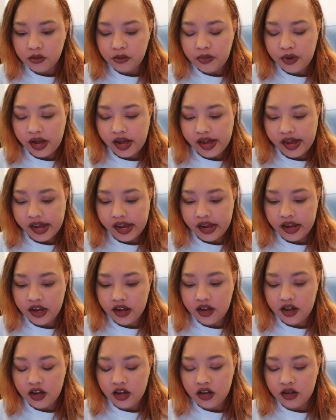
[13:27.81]

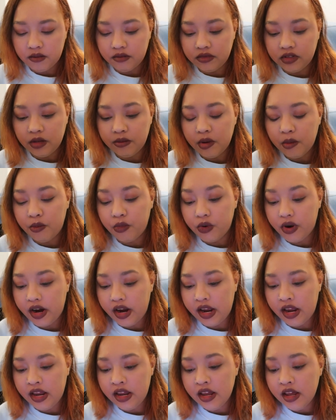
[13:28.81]
by Libba
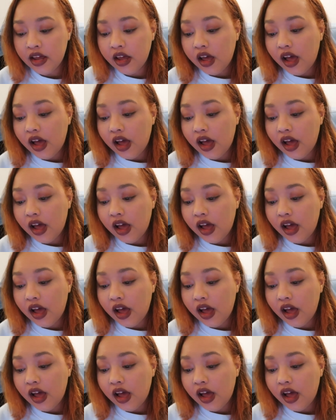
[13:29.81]
Bray.